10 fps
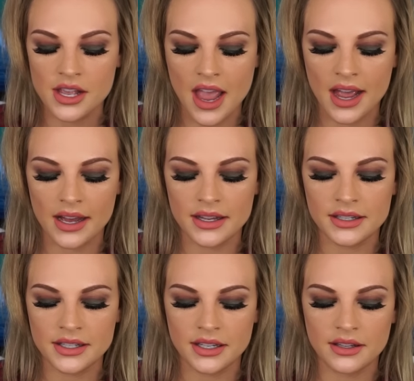
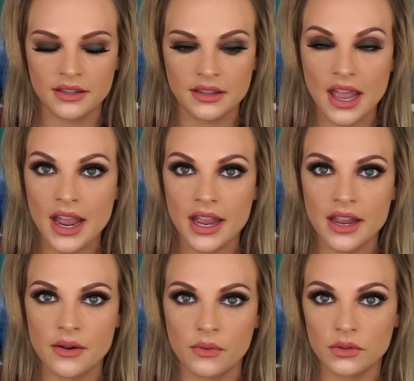And
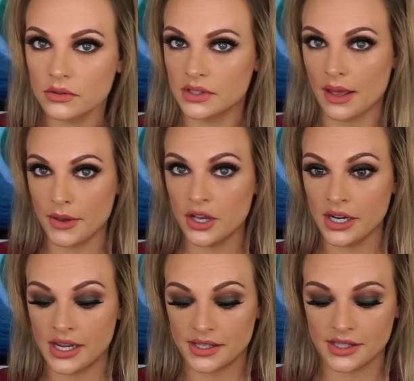they sent me
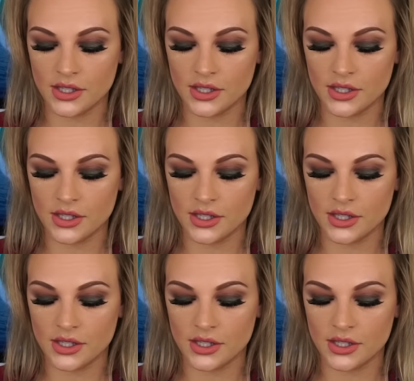goodies.